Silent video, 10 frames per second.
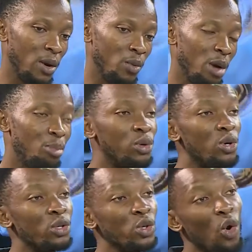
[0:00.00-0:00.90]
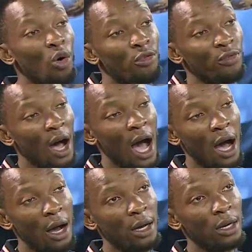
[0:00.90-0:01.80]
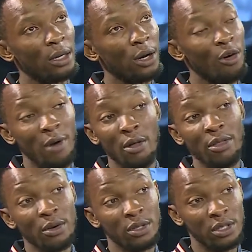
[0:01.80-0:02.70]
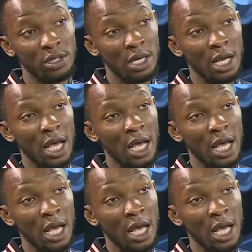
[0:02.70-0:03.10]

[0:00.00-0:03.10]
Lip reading: a product of our thoughts,